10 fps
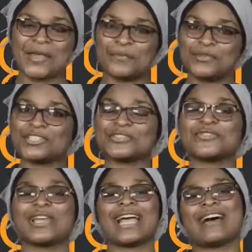
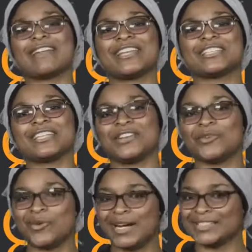beautifully arranged
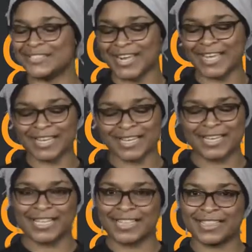in one rack,
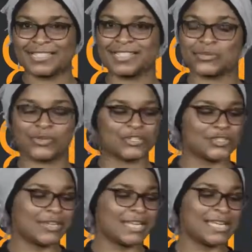this is what
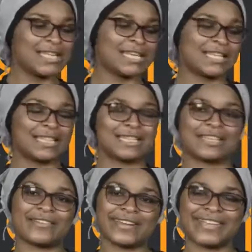you need, the
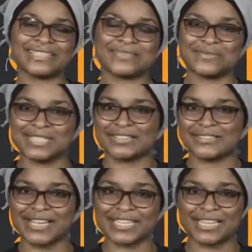Teranex Mini
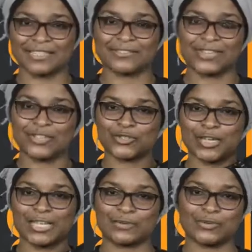Rack Shelf, to
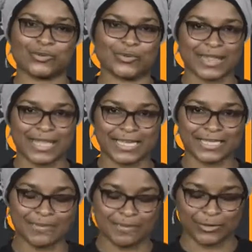help you with
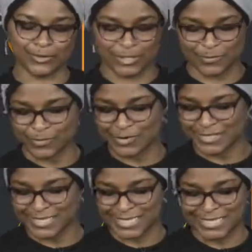that mounting
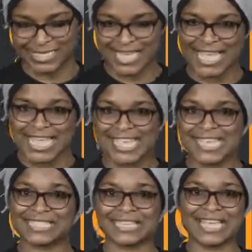process.
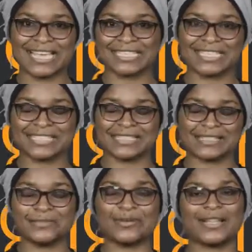Yes, guys, it's as
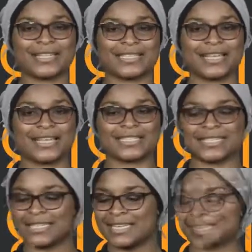simple as
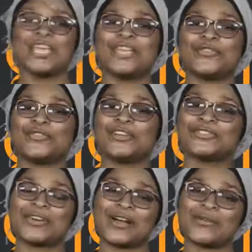that. If you want
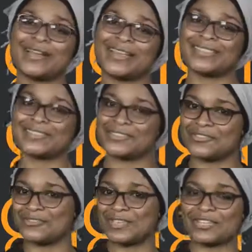to acquire this
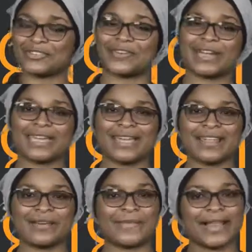unit or any
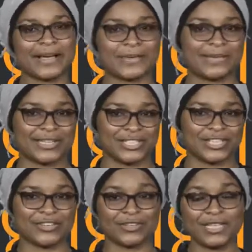other
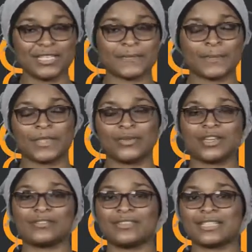Blackmagic unit, you
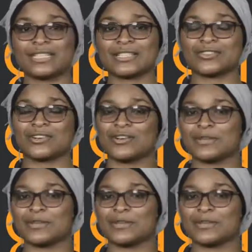can visit us on our